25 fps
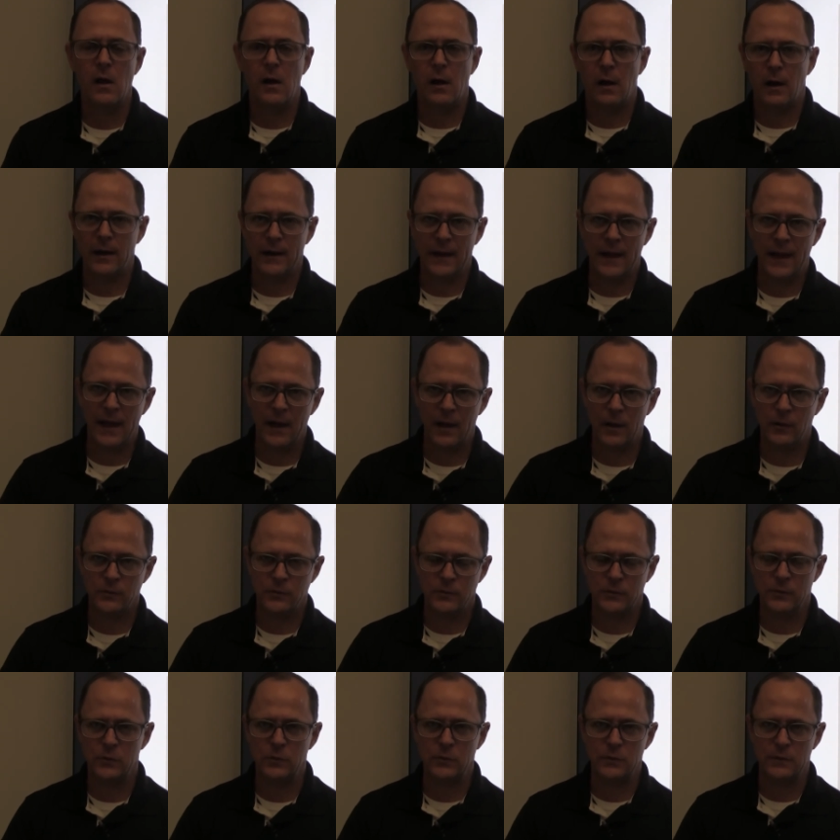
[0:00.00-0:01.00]
on how
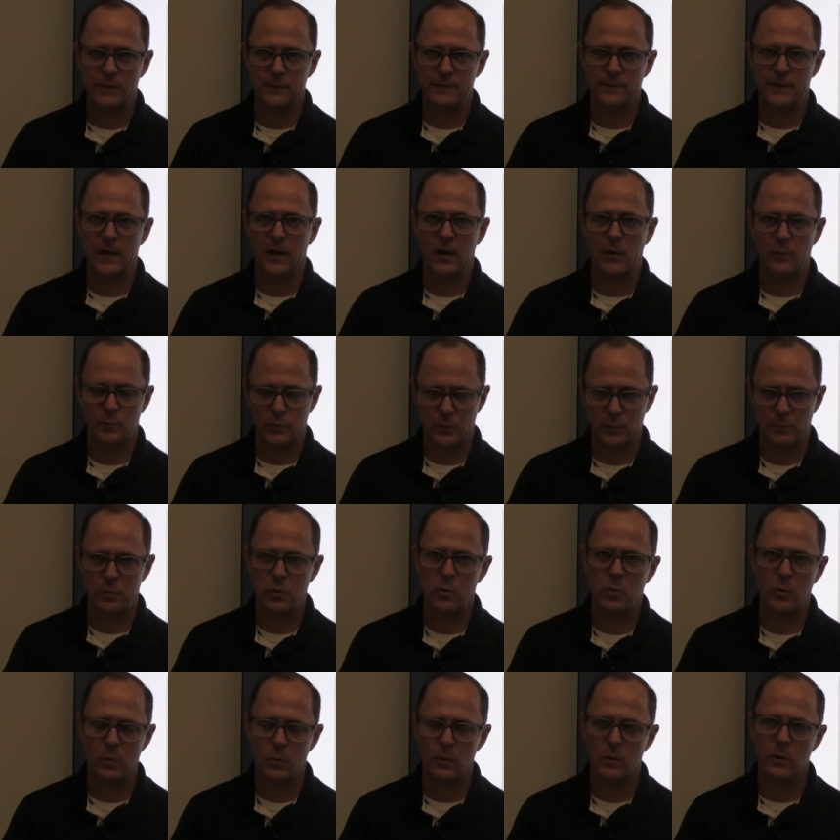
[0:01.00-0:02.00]
to develop
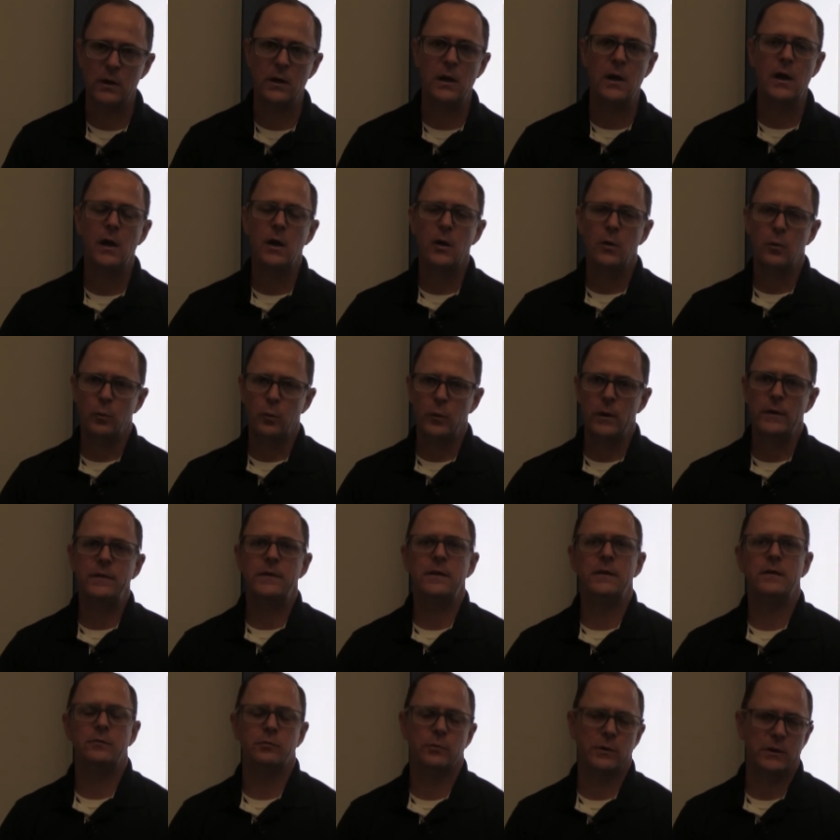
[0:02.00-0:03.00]
rapport with
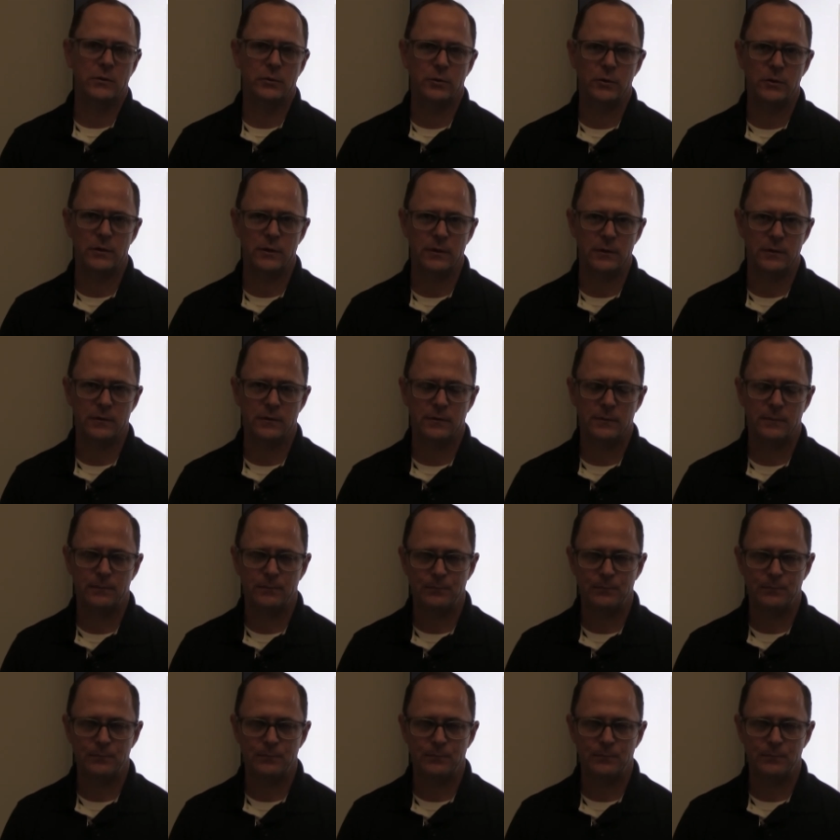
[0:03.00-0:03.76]
these recruiters.